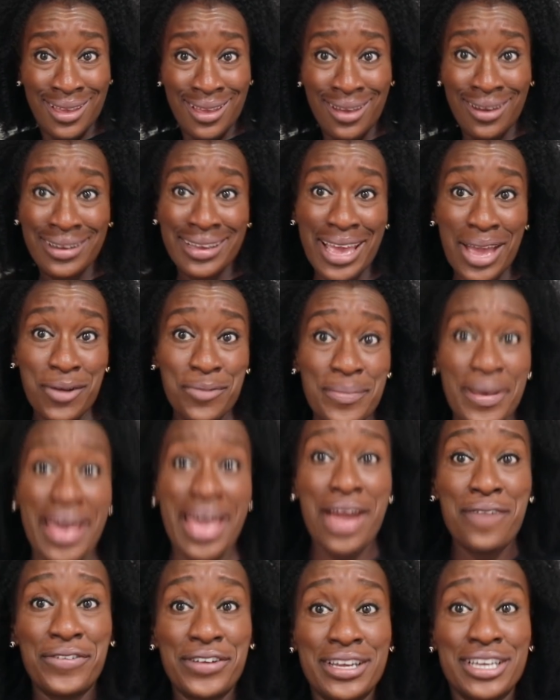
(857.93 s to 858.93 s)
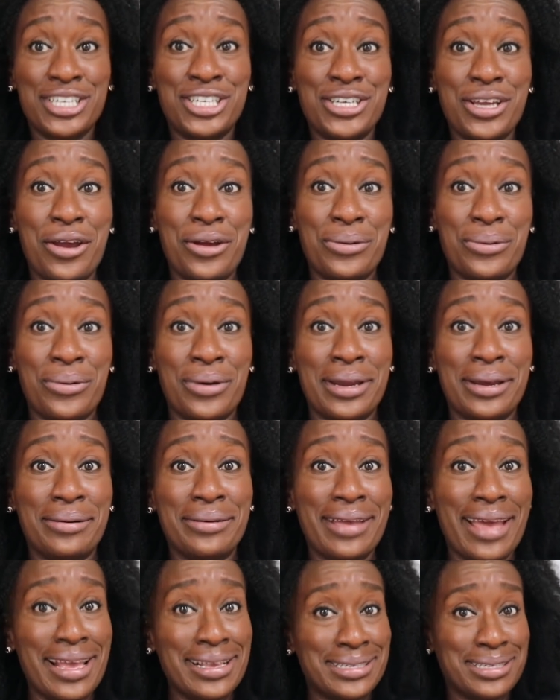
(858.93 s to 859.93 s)
okay, with my Africa shirt on.
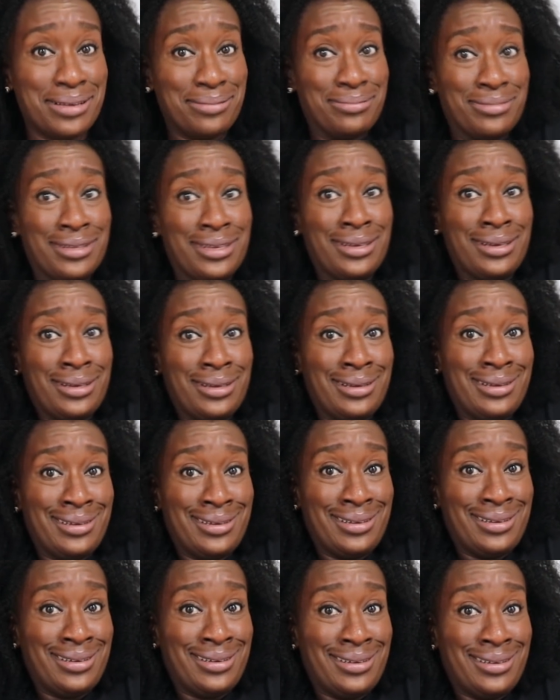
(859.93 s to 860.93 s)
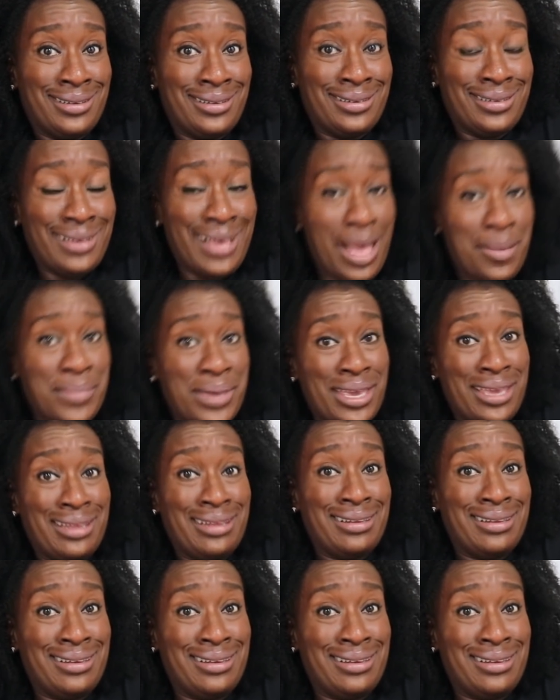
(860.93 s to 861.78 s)
Okay, so, I mean,